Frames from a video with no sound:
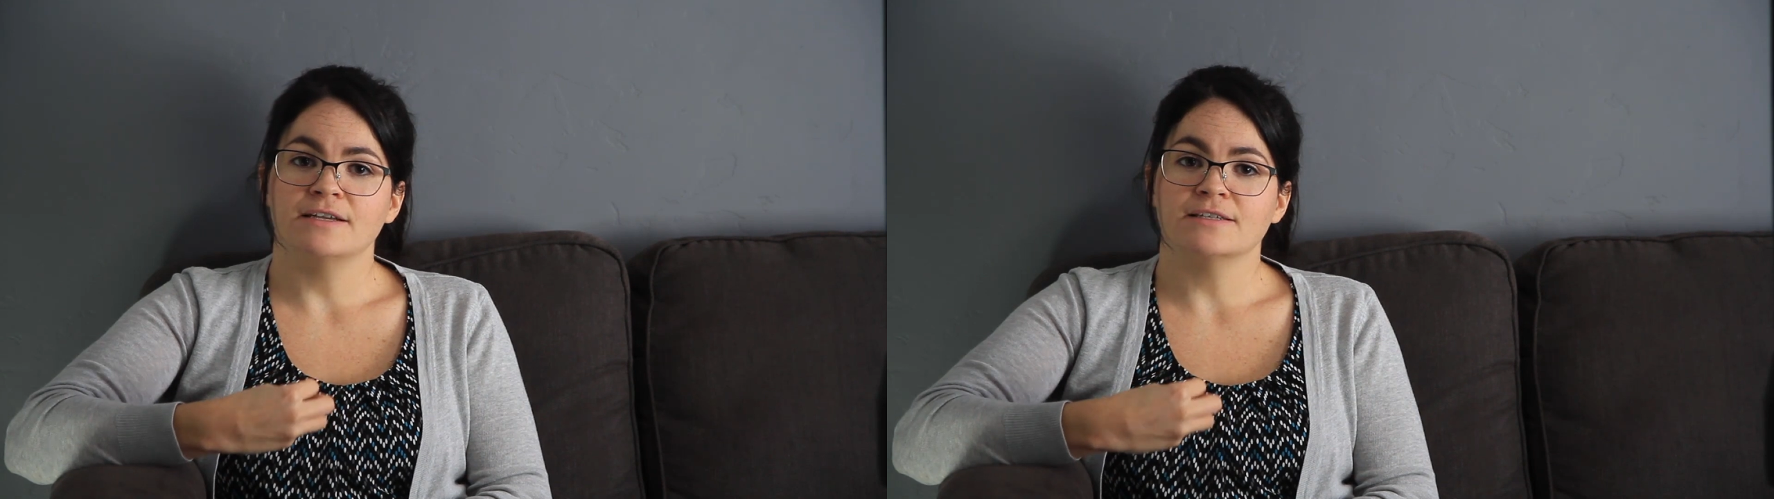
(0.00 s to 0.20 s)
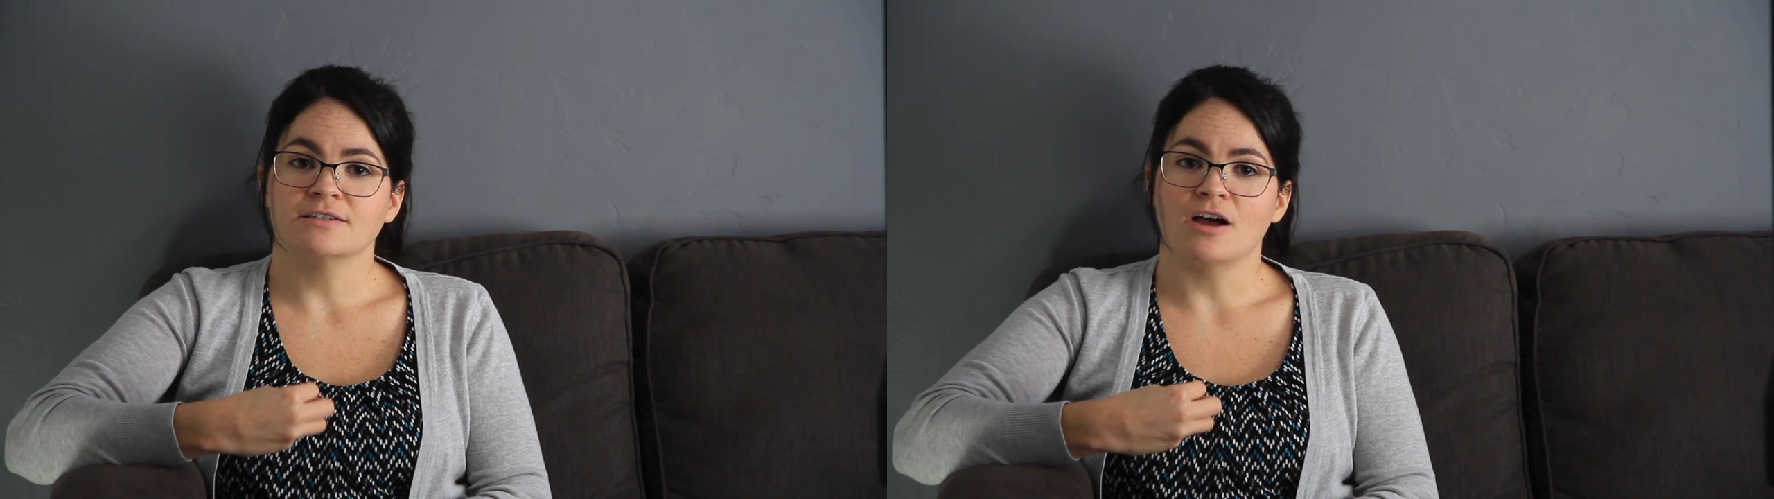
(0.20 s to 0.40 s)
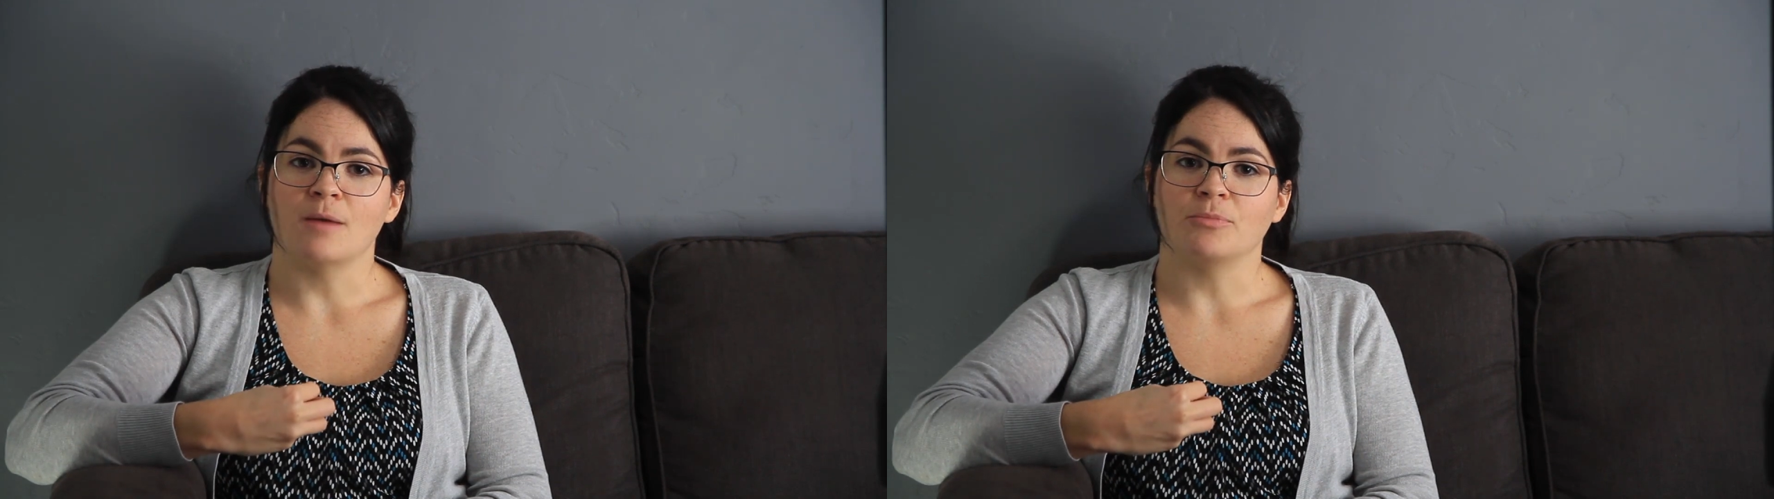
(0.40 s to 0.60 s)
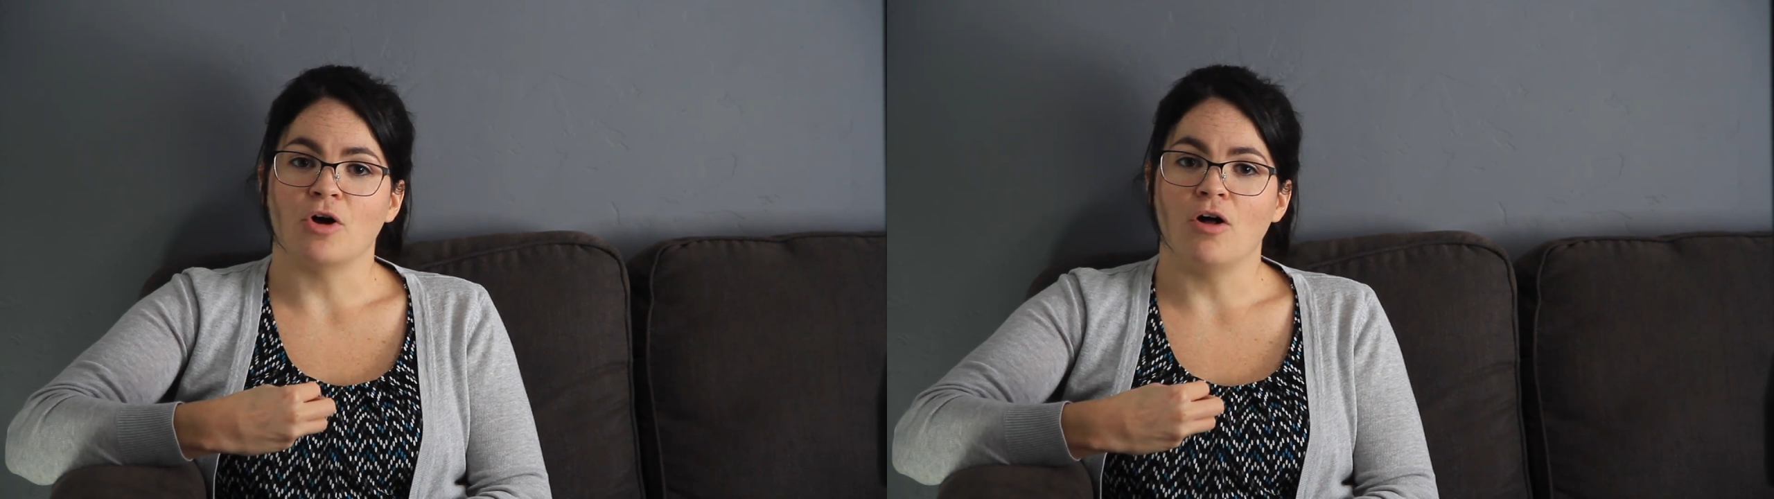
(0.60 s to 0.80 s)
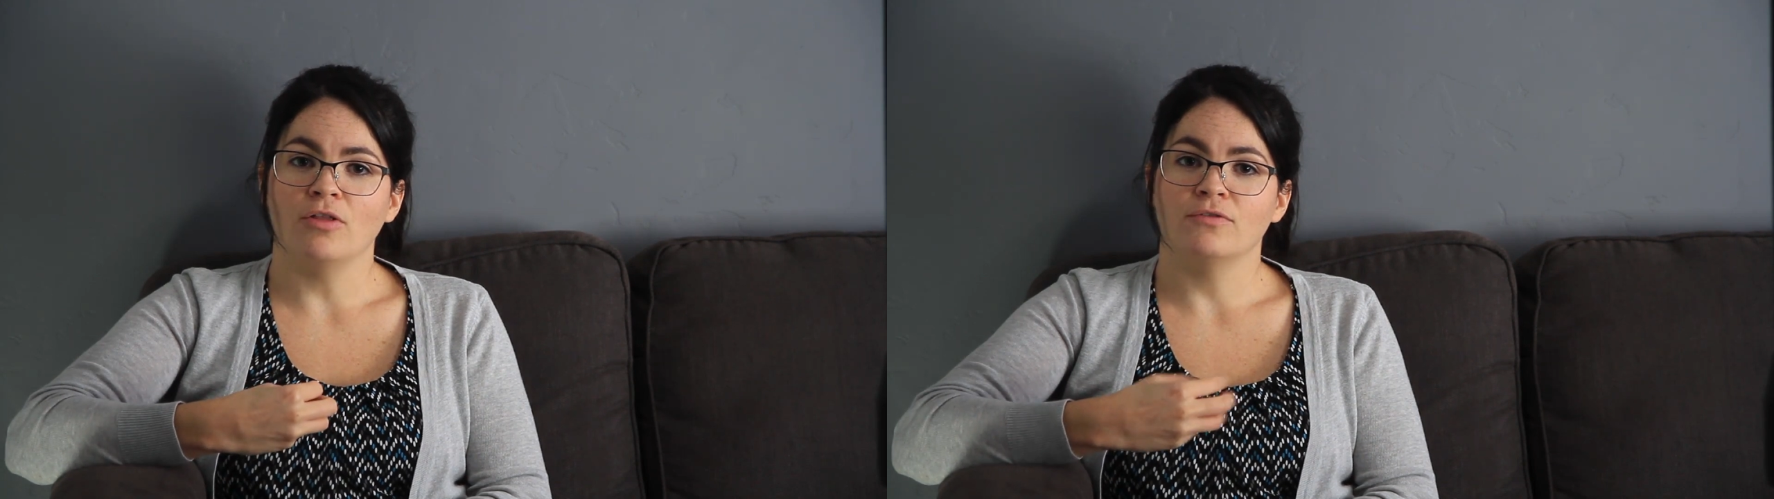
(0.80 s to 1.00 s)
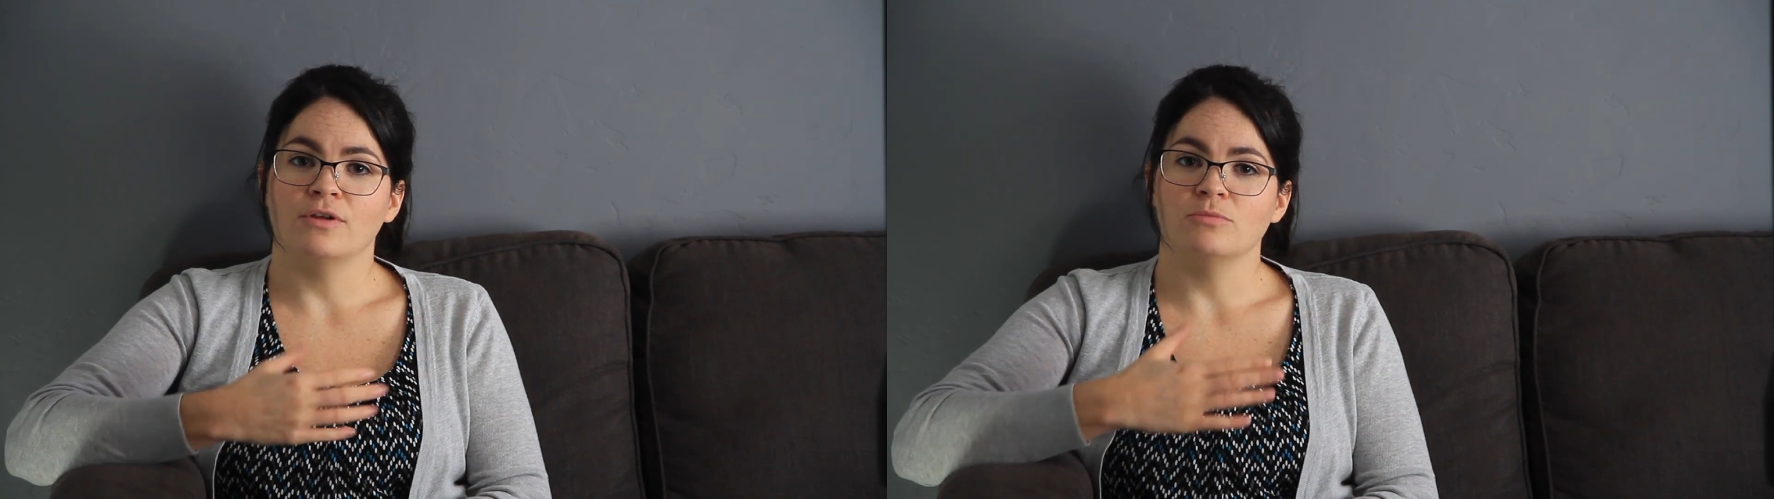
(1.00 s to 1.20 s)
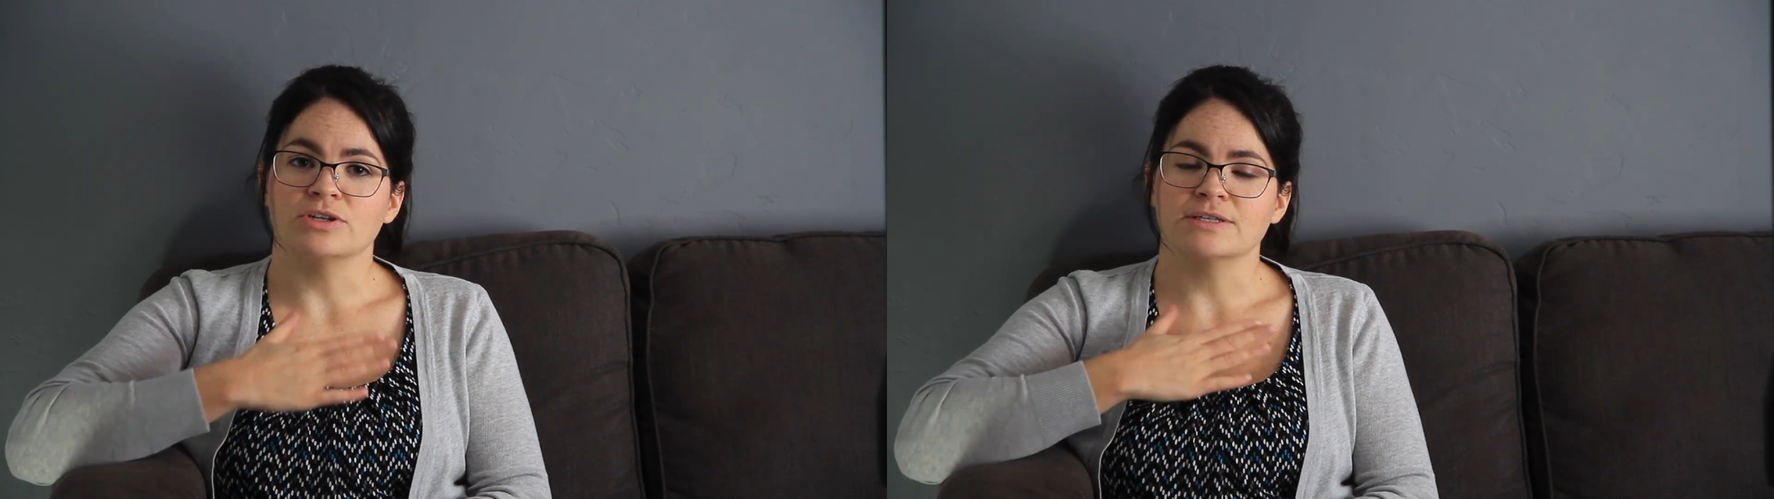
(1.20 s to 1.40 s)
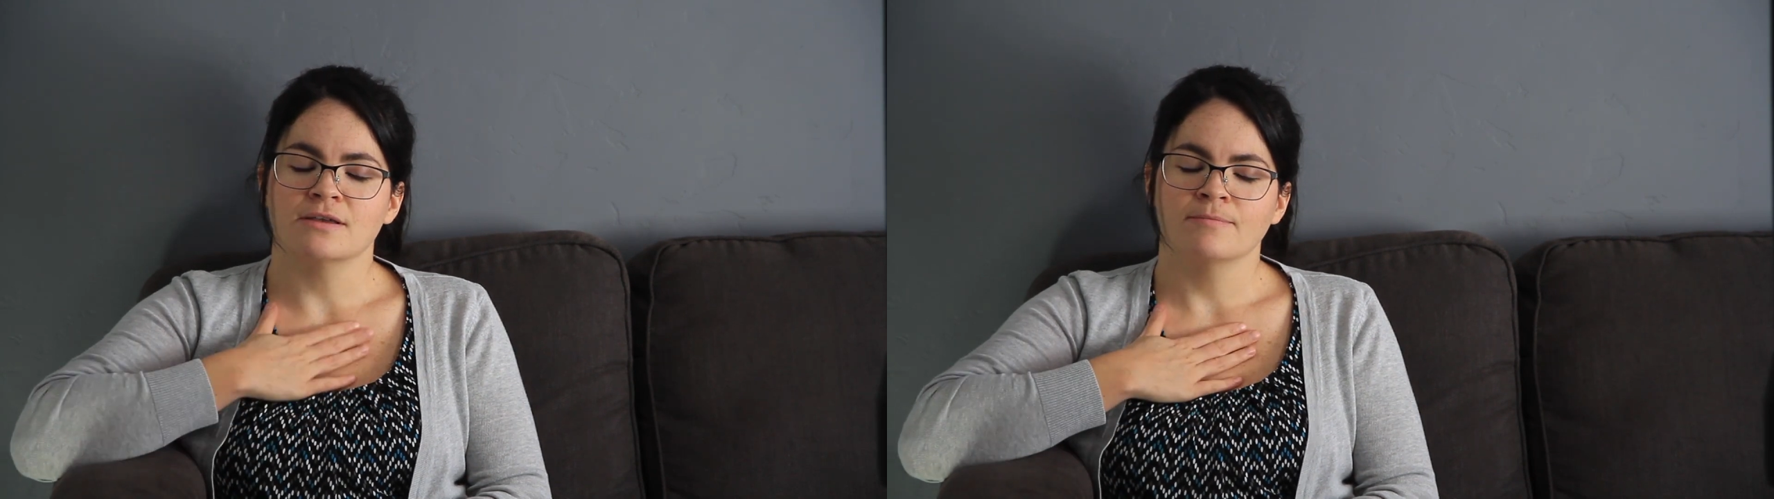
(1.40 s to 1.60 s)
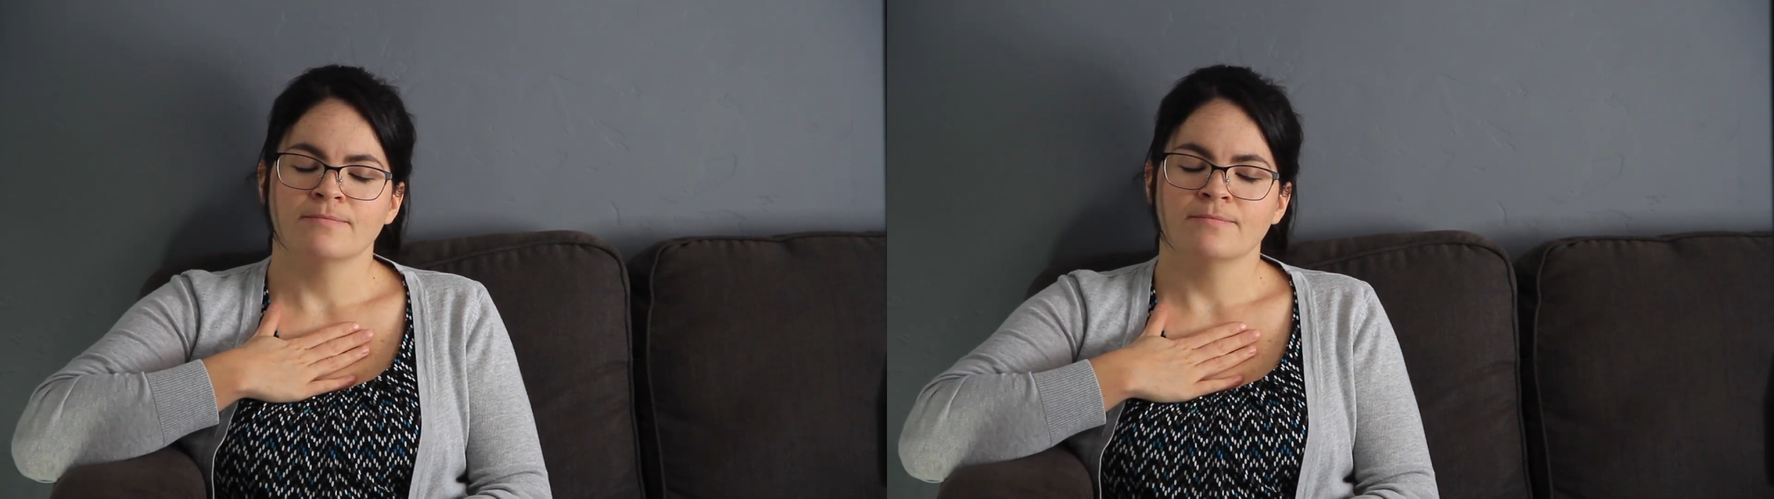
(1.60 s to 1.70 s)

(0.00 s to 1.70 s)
stopped, all of them just